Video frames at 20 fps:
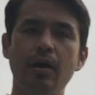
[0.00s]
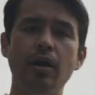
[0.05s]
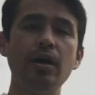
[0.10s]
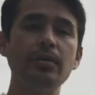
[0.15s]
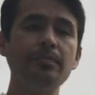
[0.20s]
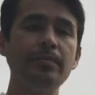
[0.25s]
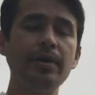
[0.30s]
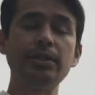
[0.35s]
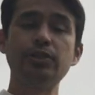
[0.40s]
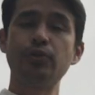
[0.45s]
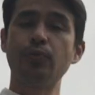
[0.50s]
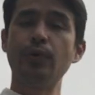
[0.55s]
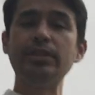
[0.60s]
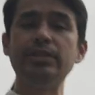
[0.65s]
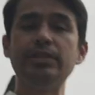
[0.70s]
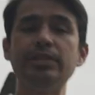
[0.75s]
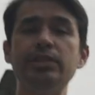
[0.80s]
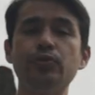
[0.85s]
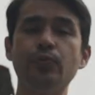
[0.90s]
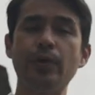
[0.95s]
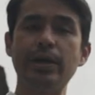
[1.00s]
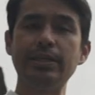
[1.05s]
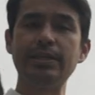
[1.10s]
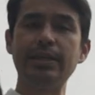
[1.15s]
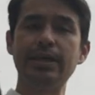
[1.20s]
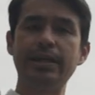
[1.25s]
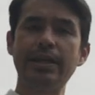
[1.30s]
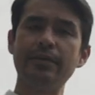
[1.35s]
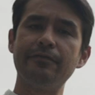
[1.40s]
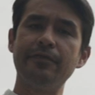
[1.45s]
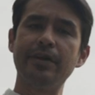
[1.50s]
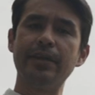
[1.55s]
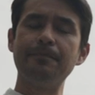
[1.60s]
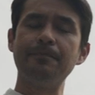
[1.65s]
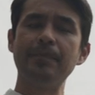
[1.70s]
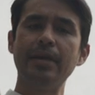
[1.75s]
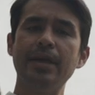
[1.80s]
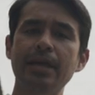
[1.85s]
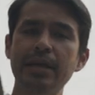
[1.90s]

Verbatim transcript: On May twentieth, twenty eleven,